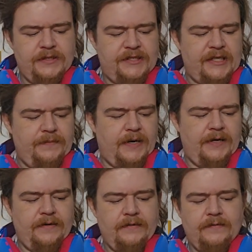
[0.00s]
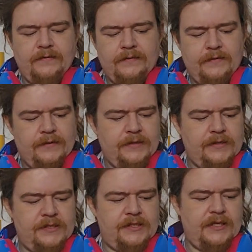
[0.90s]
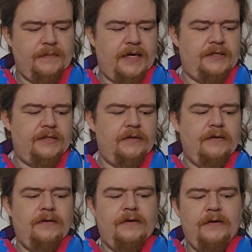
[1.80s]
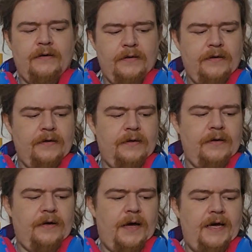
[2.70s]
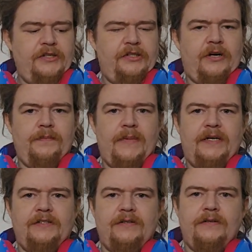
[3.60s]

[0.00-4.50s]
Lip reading: D minor, C major, A sharp major,